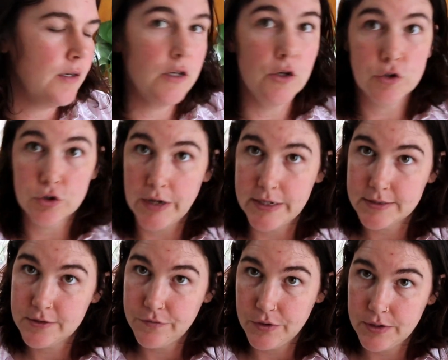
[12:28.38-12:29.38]
you
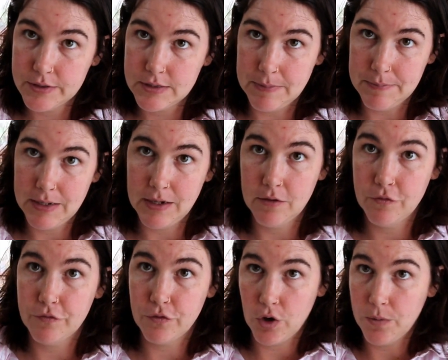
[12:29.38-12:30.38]
transfer something
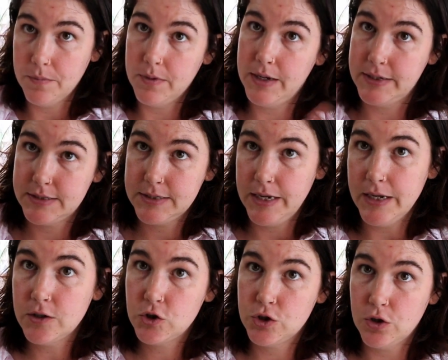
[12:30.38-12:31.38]
from a
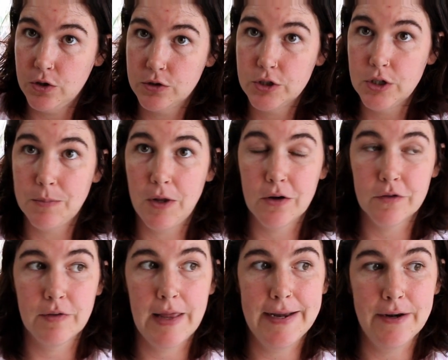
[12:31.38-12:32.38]
sketch onto your block
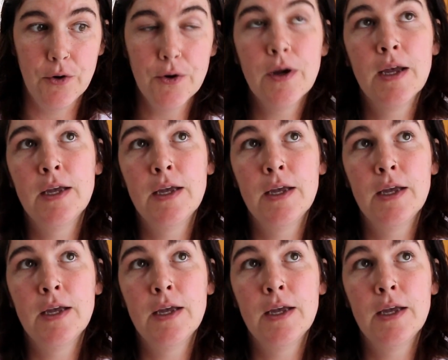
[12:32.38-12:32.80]
of lino,